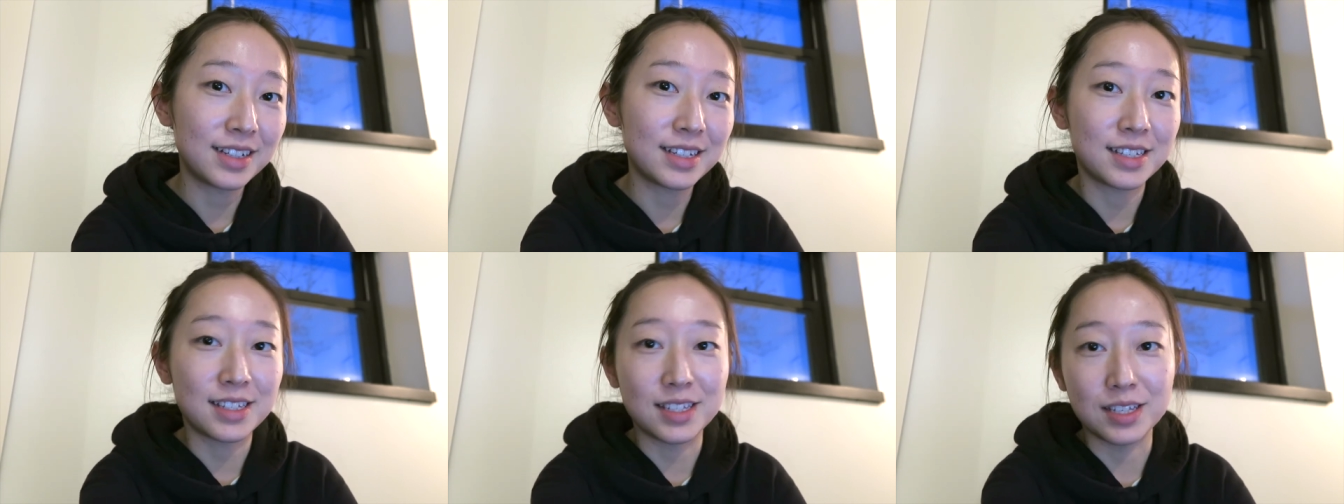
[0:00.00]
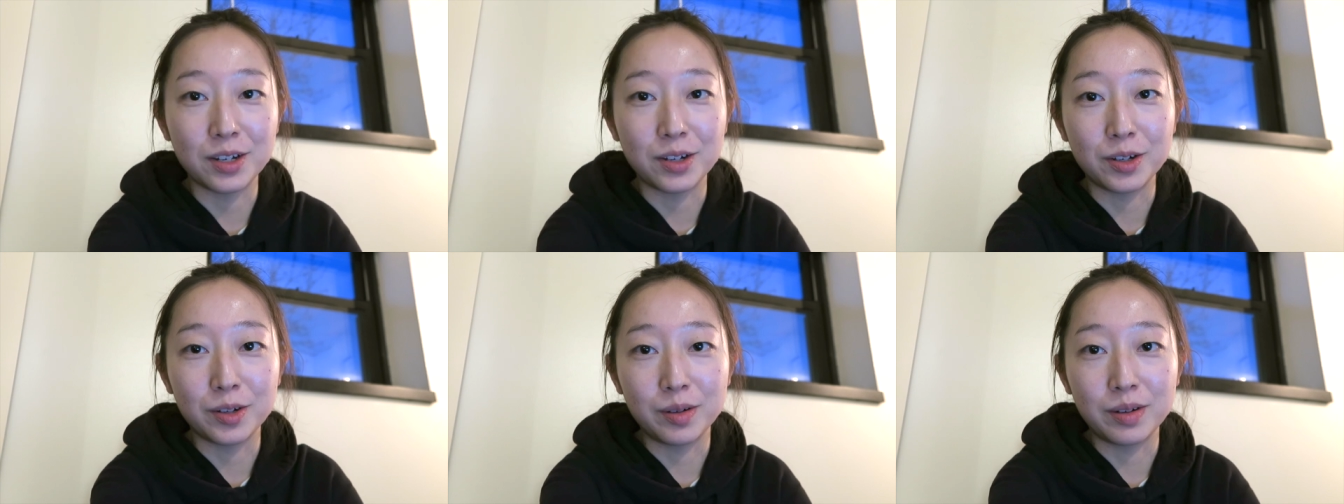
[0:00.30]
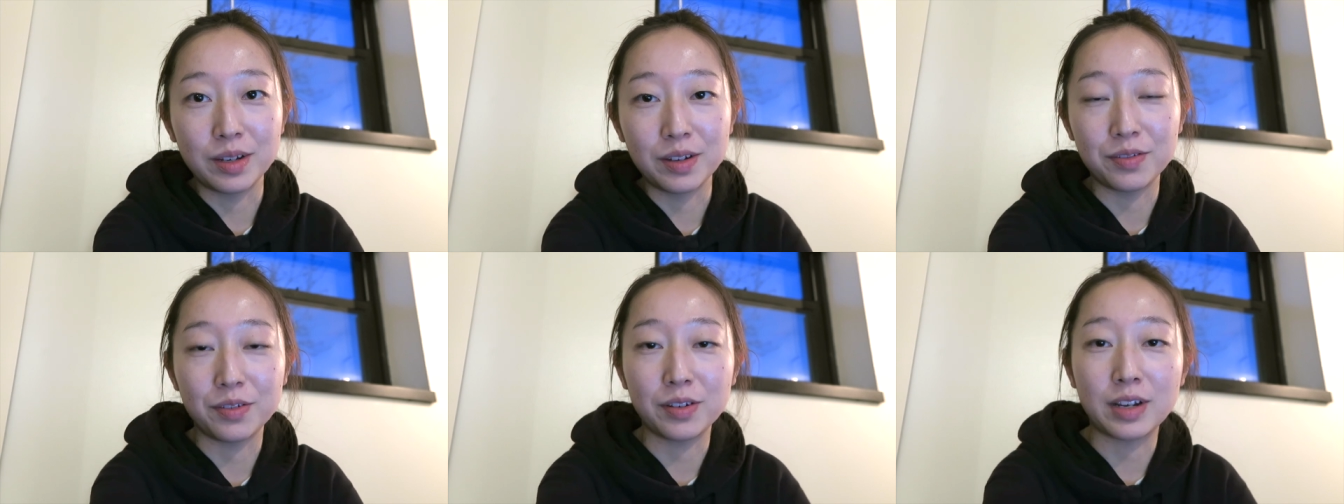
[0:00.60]

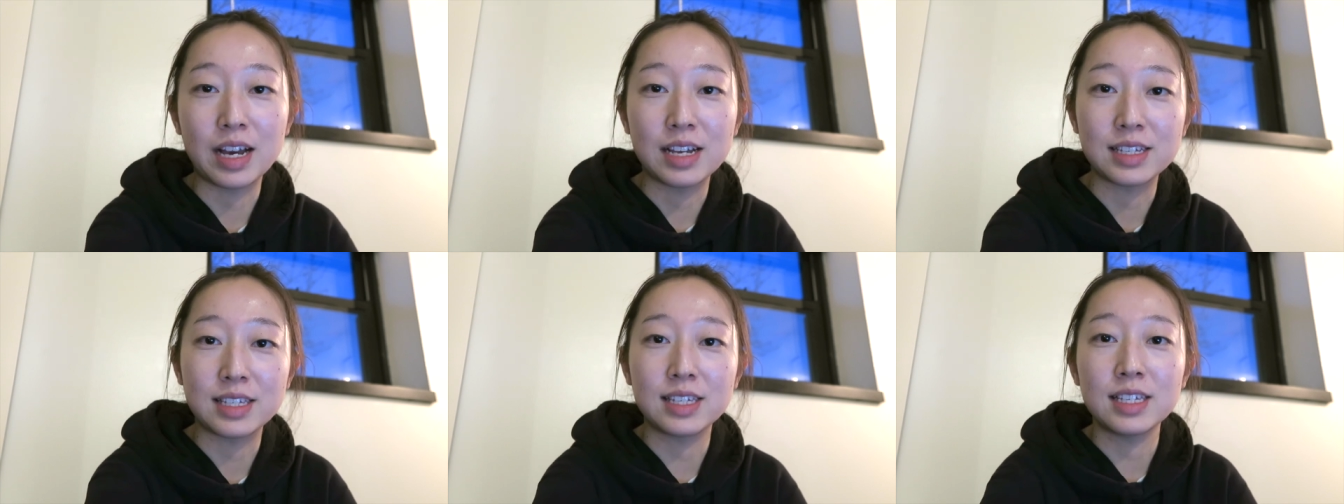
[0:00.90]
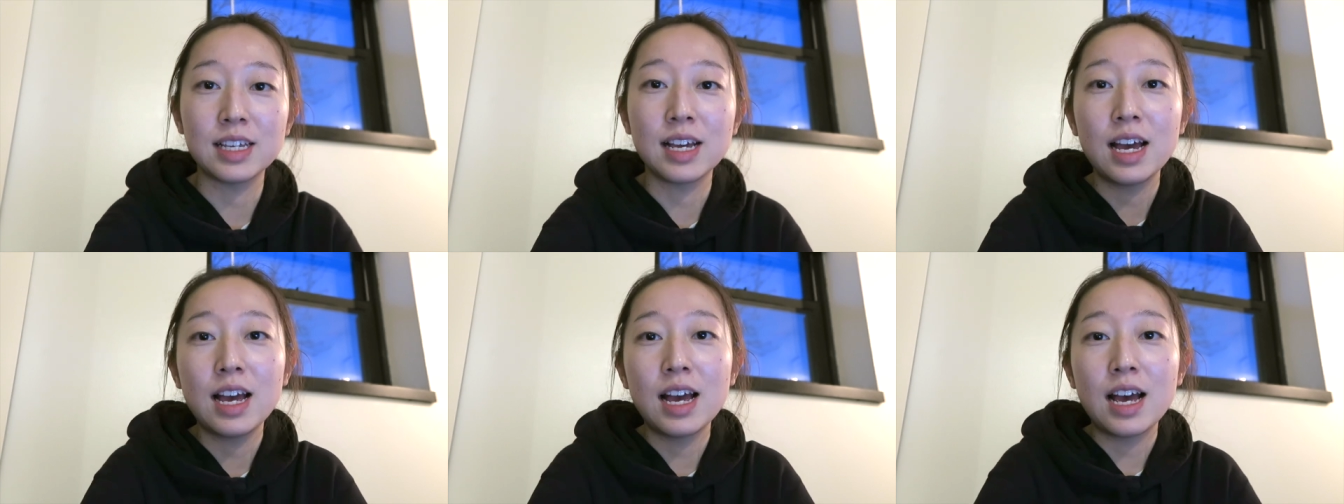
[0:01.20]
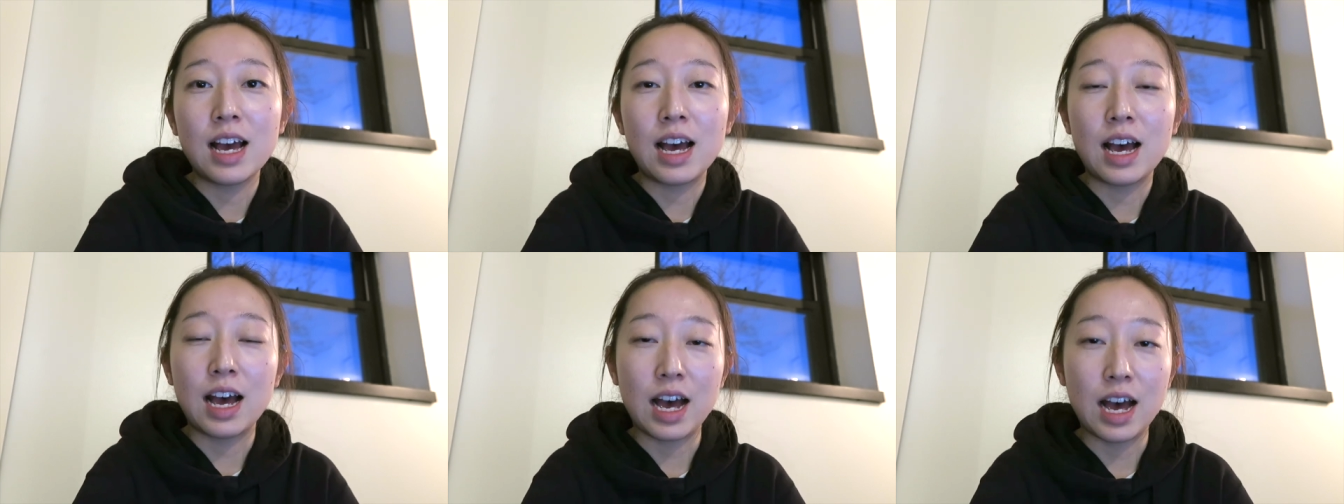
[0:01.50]
So if you guys
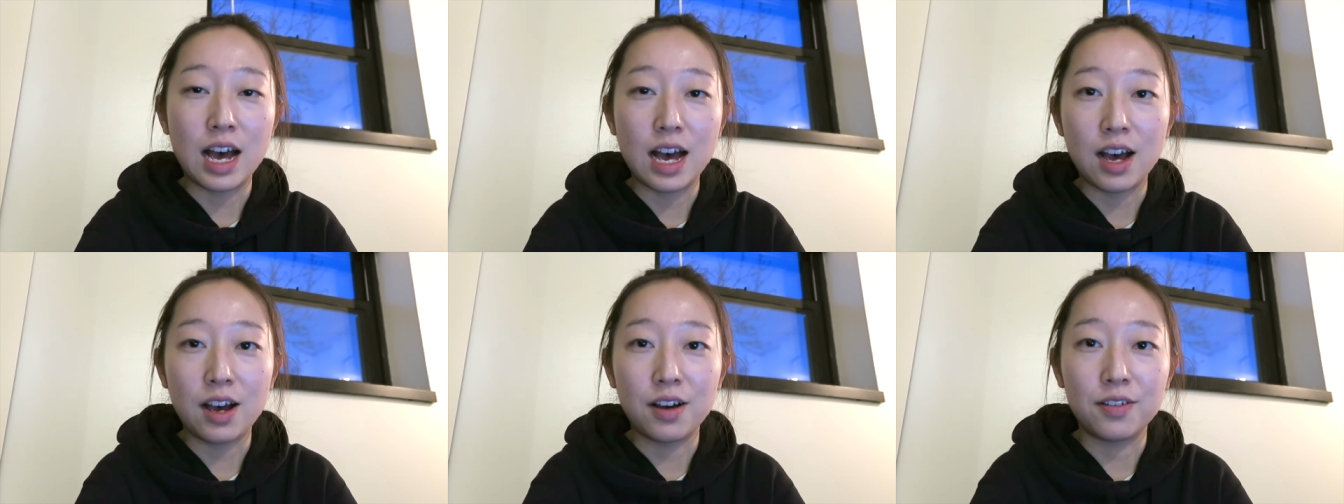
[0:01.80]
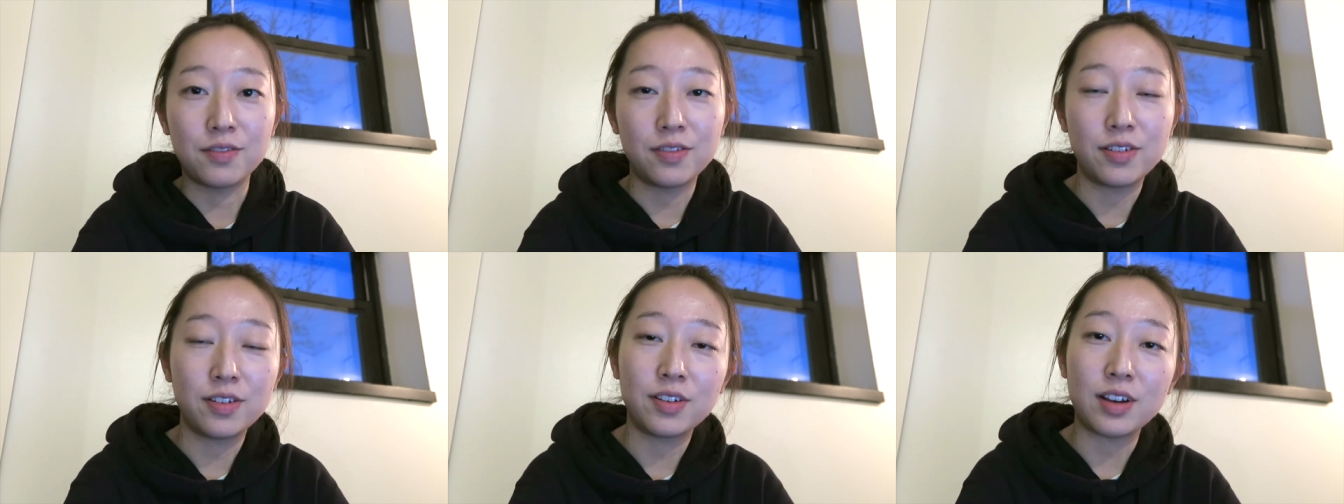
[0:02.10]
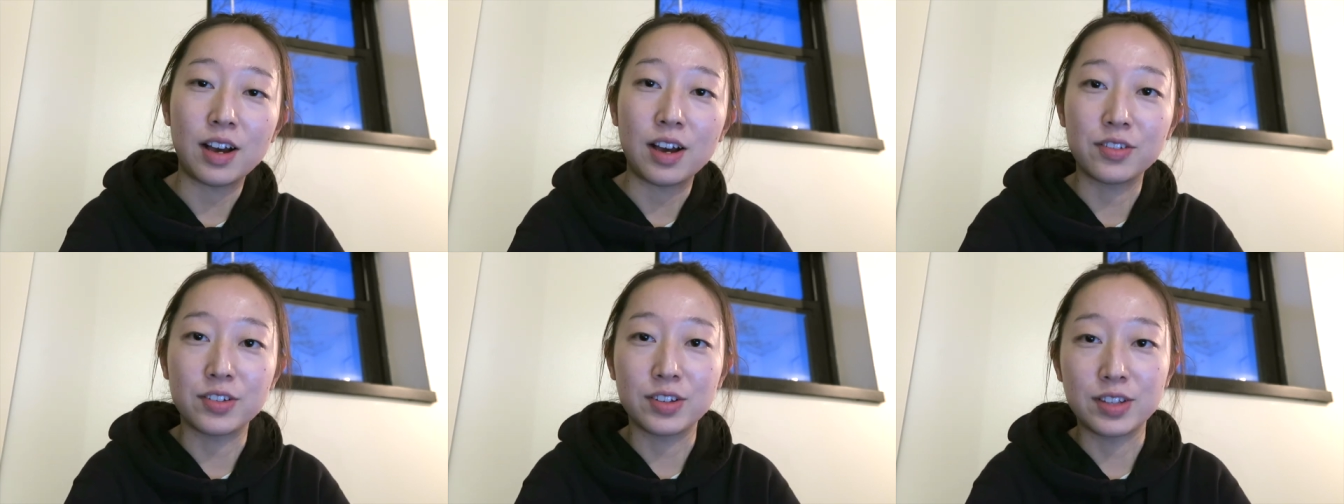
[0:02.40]
have
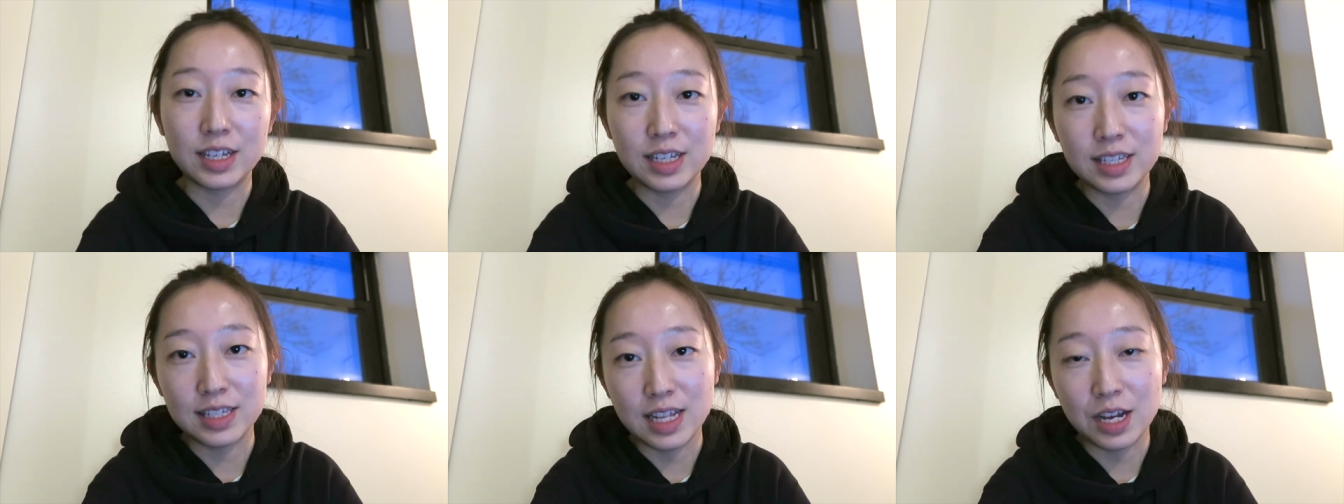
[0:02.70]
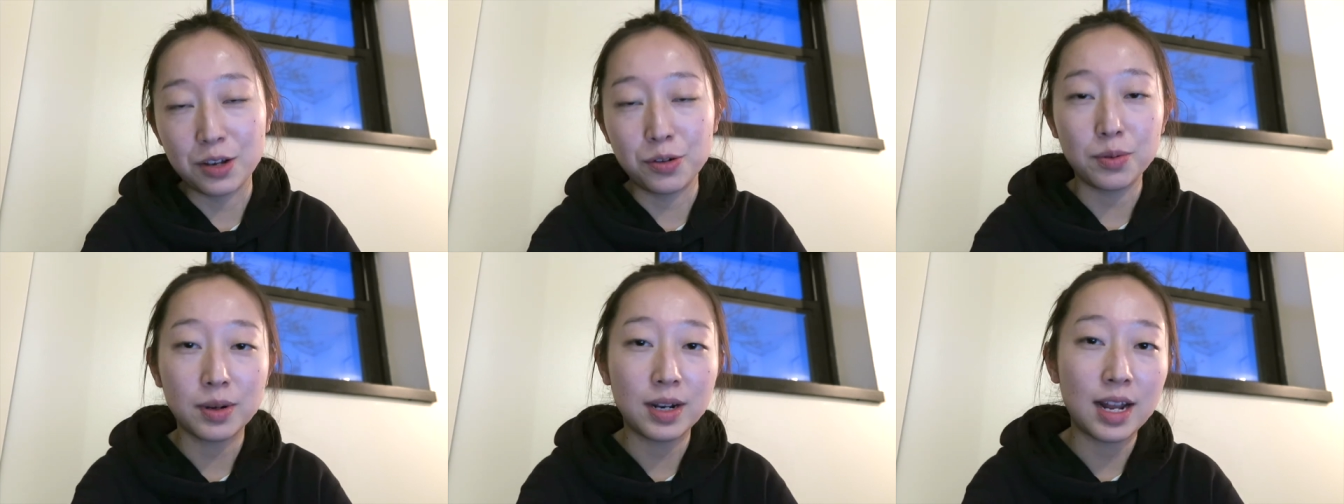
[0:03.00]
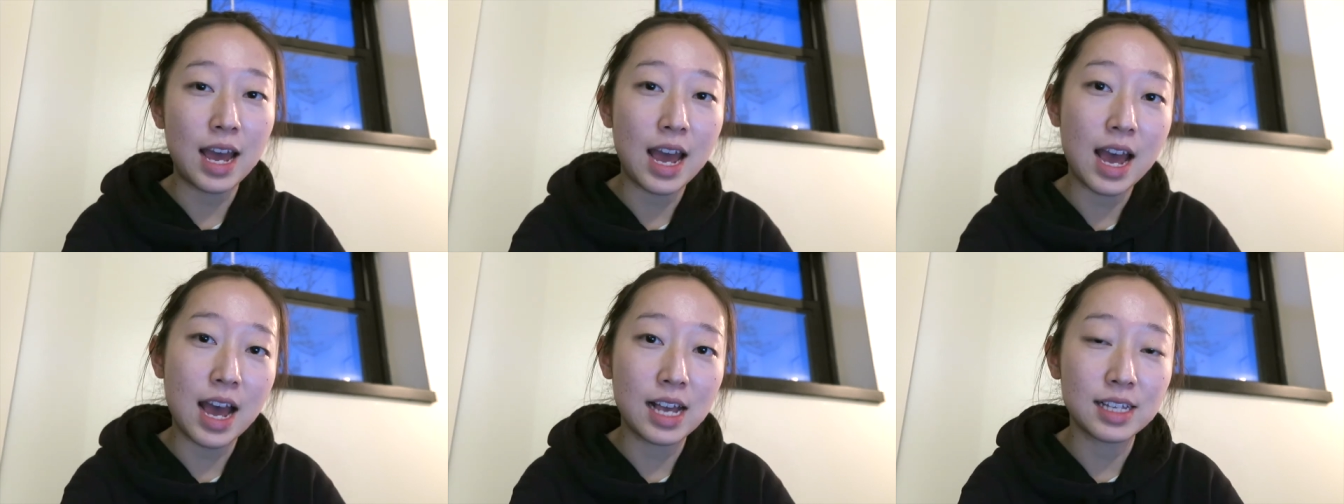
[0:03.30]
other things that you want
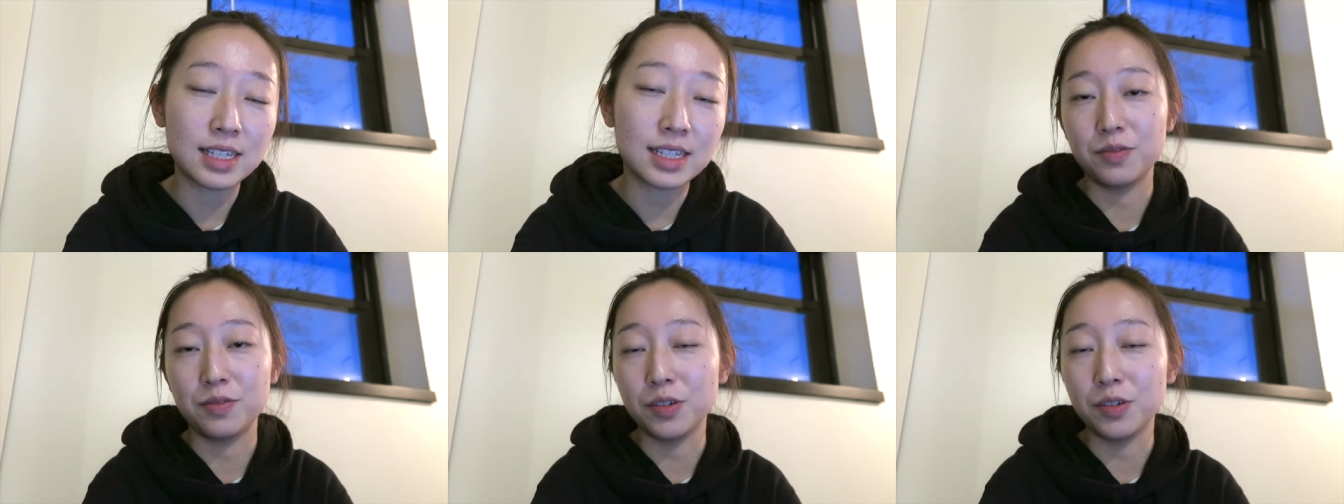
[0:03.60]
to ask,